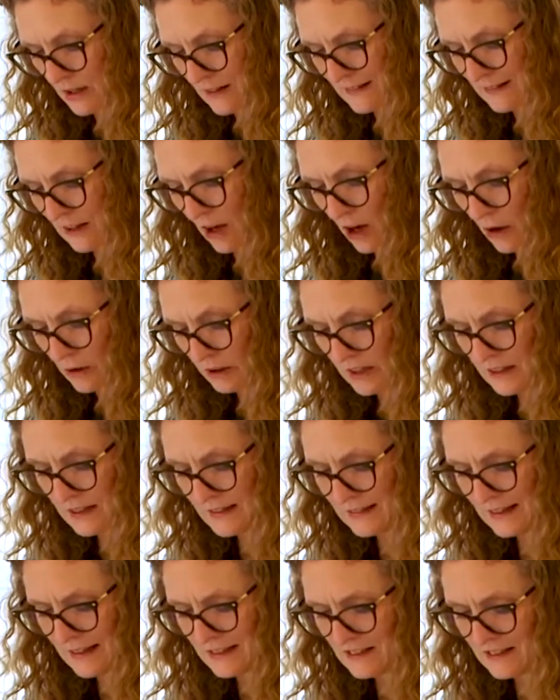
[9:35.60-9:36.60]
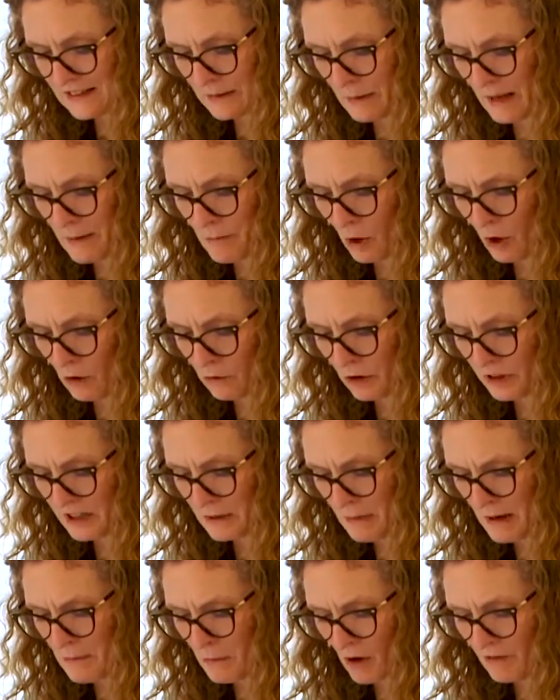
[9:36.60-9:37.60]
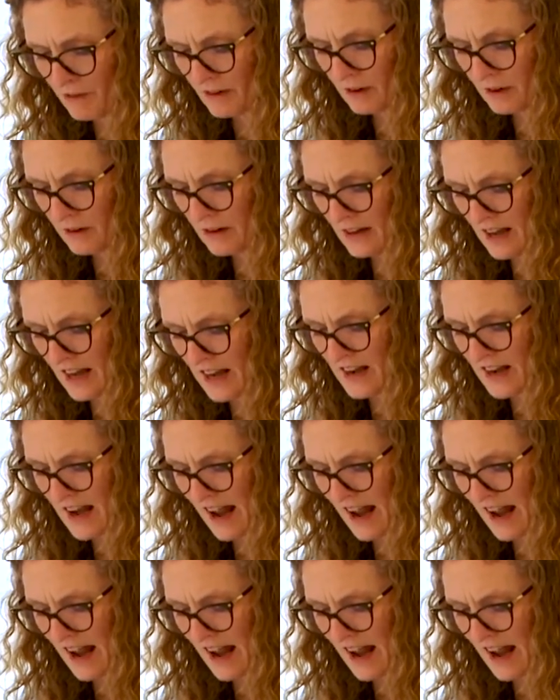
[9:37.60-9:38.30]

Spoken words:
So can you see it's just a bit more runny, a bit more of an